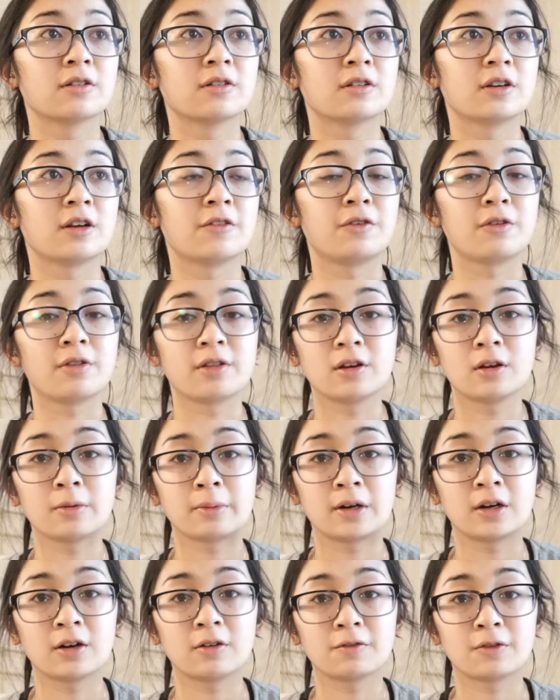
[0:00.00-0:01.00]
if you think
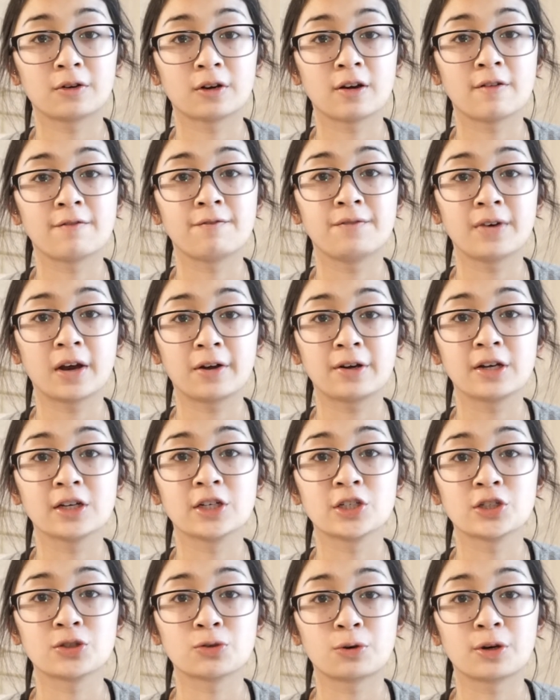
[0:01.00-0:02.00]
about it, for a very
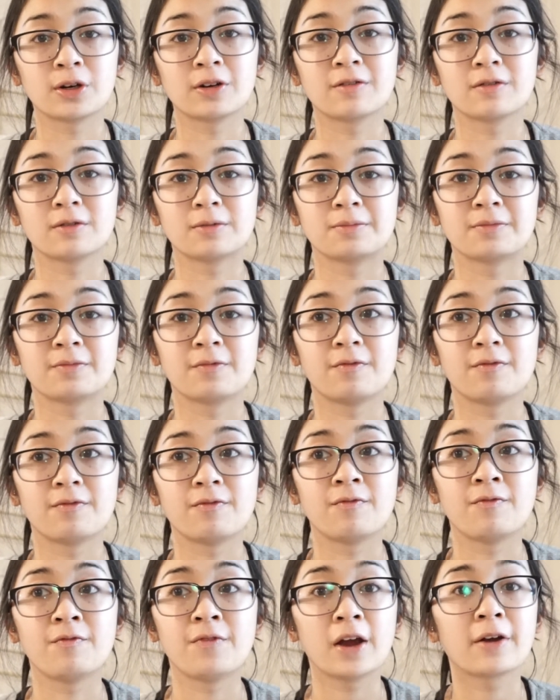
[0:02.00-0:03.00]
short,
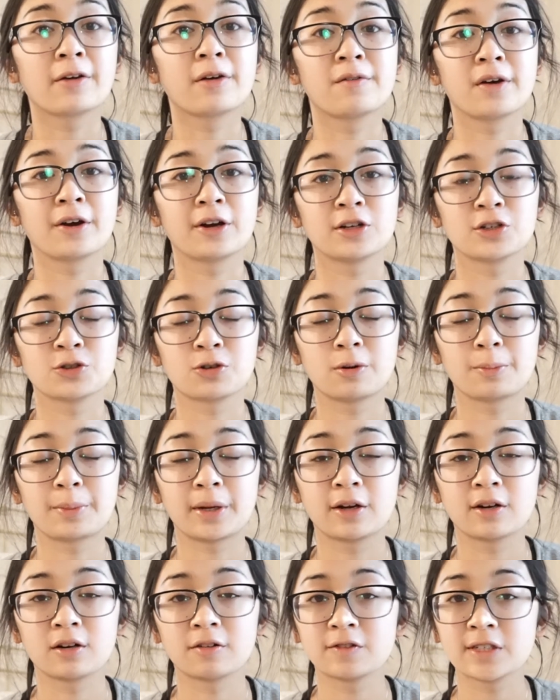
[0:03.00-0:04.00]
very, very short
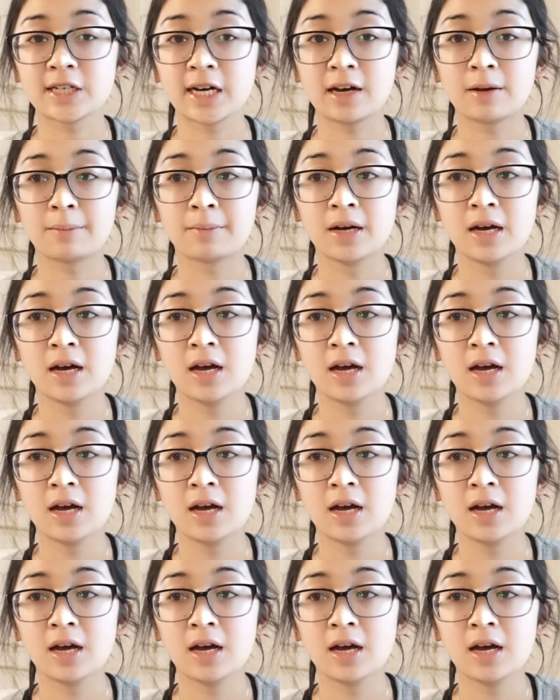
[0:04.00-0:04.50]
period of time.